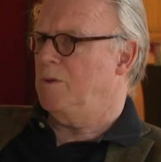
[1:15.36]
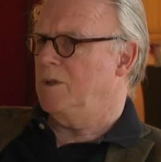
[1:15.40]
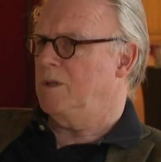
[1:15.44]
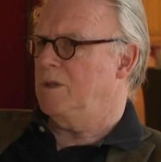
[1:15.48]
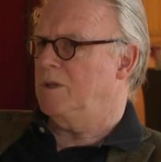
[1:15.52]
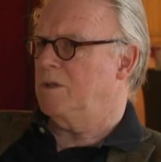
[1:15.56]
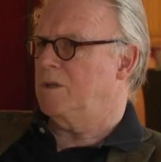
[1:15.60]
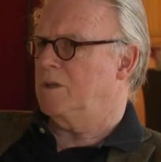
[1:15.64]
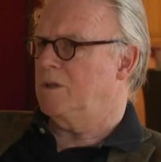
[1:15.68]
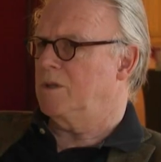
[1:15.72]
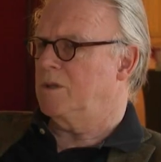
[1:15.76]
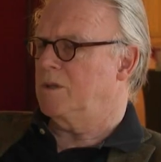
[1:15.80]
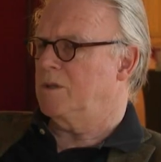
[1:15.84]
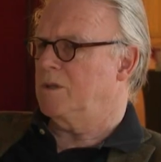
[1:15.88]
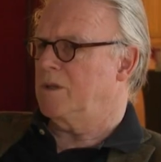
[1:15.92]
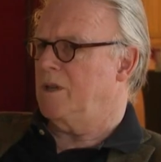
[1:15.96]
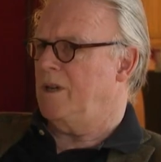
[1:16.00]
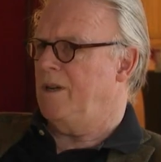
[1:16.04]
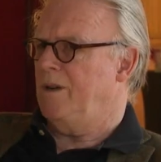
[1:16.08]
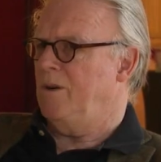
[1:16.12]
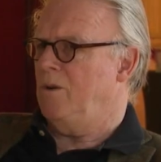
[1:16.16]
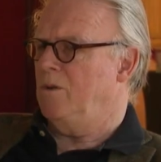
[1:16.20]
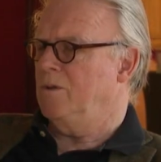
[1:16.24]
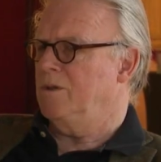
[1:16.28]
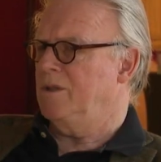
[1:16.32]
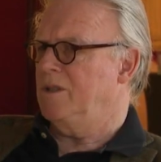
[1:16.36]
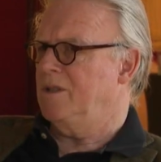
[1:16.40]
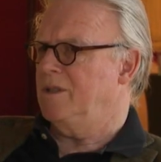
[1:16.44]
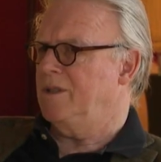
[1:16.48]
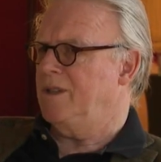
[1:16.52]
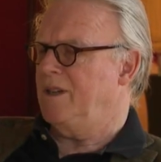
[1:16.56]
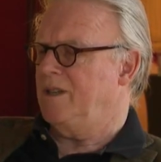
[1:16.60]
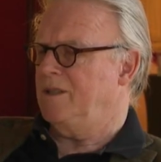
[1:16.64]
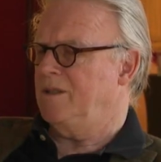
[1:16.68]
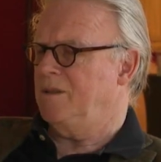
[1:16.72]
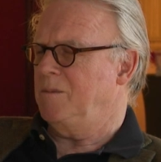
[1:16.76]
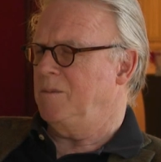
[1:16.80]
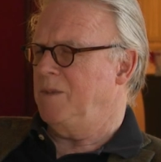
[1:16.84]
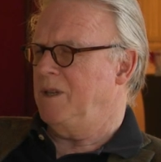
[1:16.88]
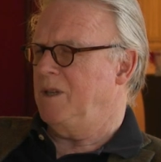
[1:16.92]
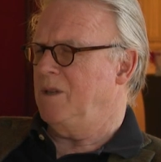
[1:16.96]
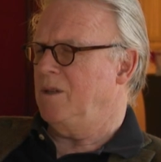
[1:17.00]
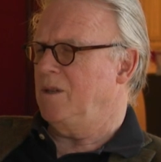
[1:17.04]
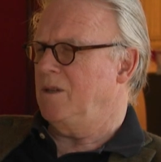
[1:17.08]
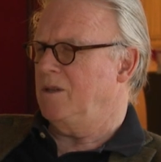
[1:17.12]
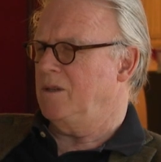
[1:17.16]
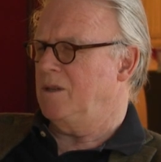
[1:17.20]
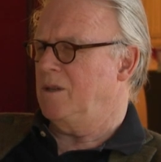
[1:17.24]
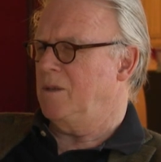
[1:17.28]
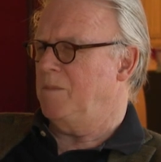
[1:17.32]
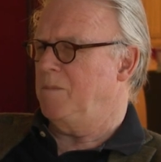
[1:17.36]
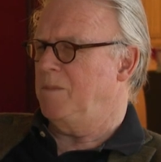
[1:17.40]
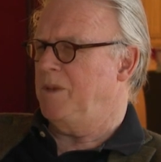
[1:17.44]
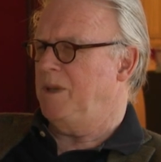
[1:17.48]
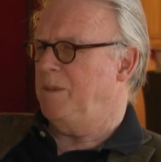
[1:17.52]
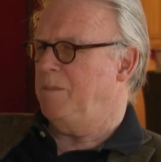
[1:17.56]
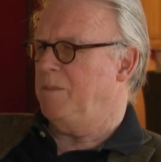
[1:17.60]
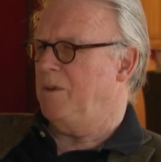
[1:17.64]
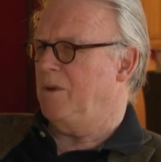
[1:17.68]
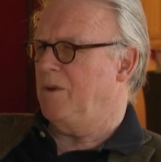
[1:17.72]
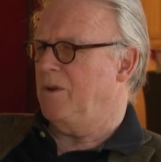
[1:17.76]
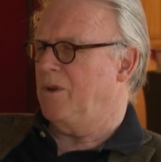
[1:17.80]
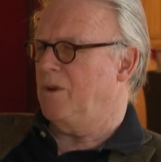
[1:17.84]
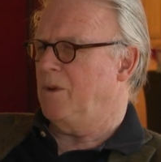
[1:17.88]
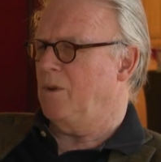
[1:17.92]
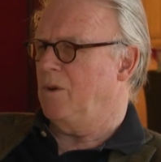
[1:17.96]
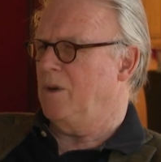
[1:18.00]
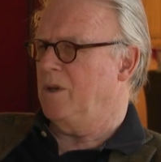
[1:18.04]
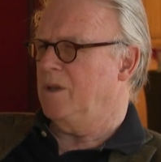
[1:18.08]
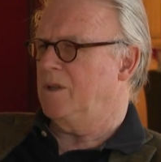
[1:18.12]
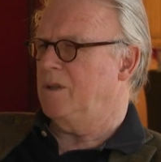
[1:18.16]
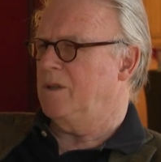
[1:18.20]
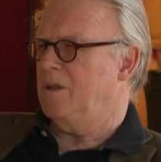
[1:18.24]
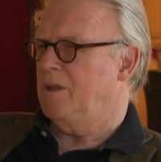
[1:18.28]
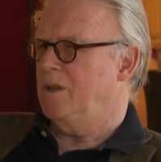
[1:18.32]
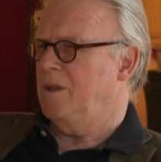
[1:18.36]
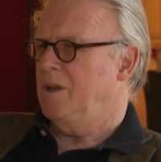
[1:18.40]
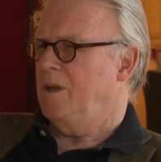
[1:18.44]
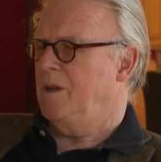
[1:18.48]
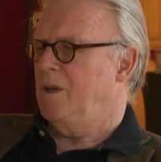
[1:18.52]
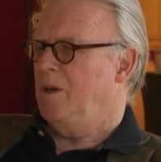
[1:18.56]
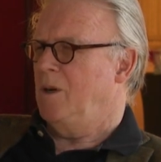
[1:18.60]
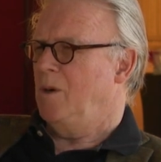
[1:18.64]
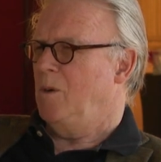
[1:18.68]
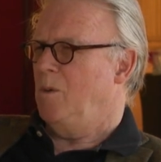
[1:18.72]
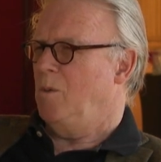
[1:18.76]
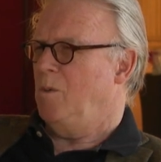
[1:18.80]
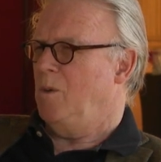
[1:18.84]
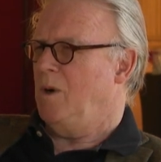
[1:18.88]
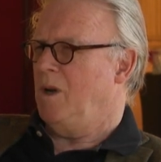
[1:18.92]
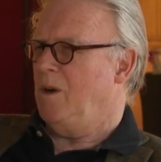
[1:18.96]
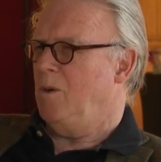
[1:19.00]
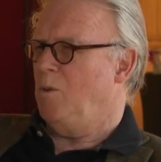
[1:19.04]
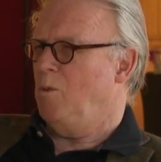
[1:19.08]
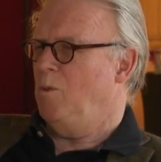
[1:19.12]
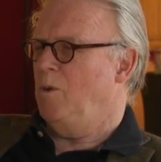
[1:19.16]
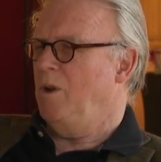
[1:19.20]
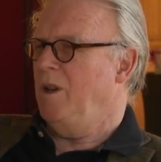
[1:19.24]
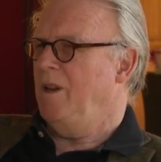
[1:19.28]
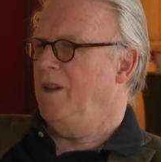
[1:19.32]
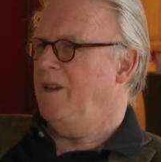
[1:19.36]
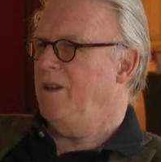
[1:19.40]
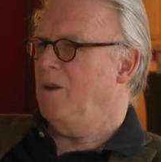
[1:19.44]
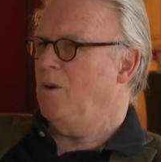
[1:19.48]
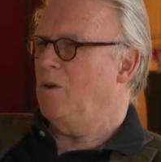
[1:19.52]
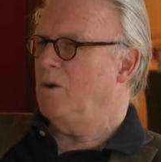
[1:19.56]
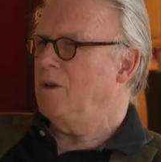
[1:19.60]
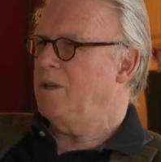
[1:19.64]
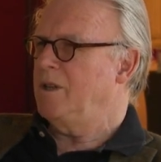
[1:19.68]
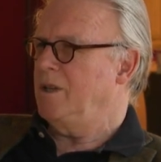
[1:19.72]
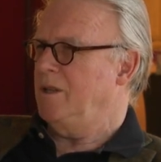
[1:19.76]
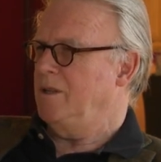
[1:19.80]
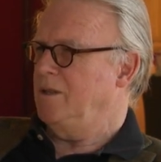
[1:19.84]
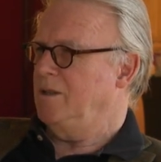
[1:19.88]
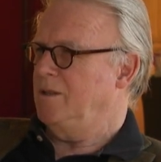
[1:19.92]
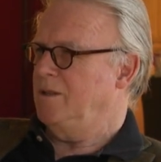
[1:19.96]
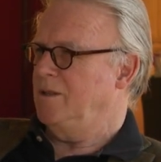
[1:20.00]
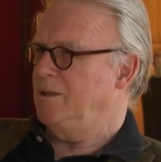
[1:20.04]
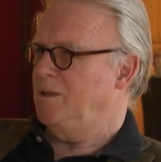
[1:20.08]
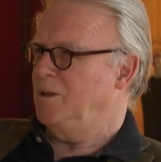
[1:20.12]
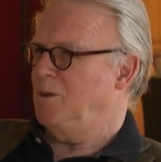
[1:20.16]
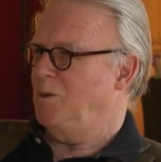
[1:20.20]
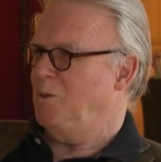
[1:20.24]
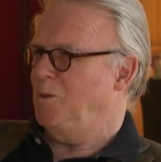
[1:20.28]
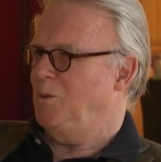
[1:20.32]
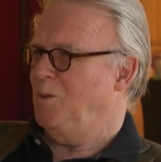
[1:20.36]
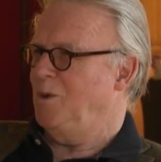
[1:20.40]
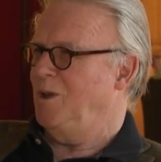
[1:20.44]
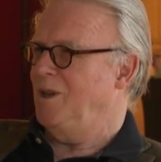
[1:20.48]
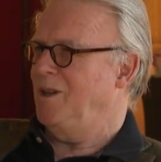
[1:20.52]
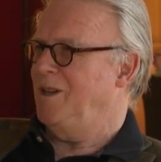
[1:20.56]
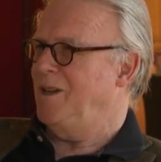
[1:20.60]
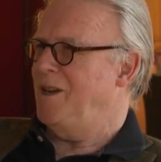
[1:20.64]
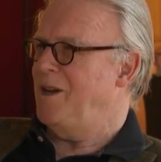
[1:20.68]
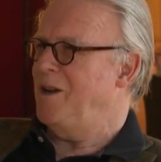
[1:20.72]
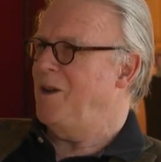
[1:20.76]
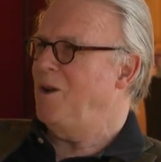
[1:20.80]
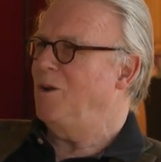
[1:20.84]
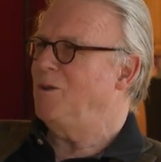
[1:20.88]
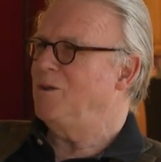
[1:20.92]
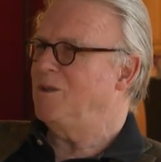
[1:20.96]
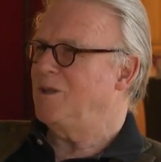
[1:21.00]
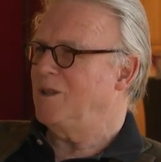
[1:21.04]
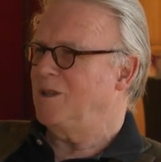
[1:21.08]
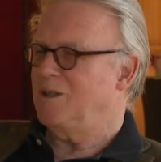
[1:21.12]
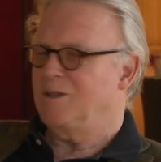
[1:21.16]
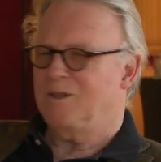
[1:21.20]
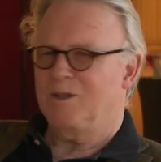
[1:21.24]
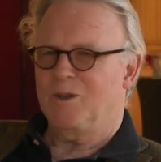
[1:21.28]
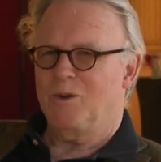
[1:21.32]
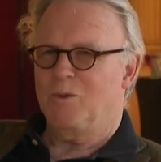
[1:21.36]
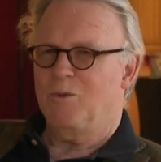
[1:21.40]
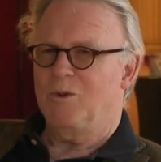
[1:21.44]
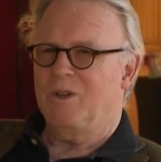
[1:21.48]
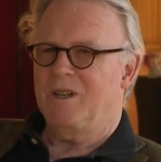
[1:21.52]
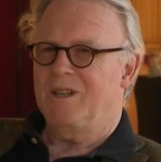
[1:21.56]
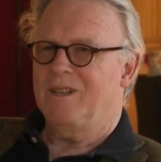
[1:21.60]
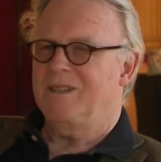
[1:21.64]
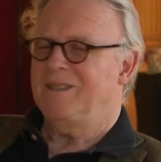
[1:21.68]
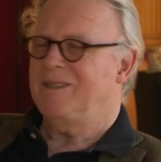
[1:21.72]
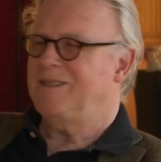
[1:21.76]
was a long discussion because the people thought, well, will the audience, will they notice, or will they